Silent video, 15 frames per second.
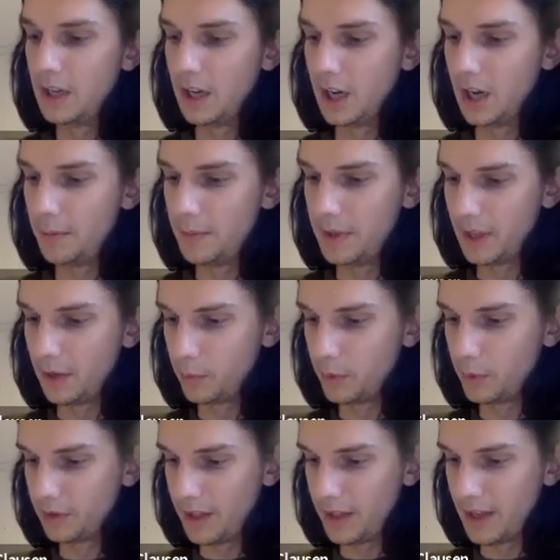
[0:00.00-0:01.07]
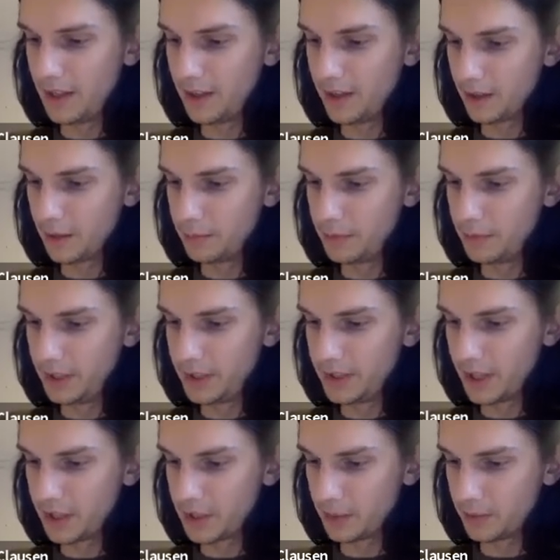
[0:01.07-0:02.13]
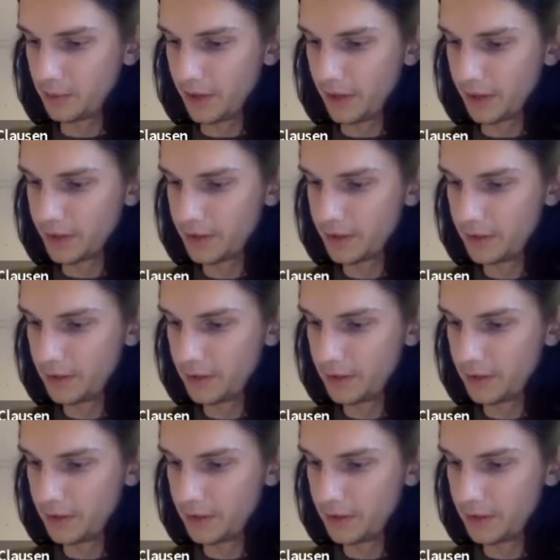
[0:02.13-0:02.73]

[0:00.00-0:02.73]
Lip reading: and then the completed tensor product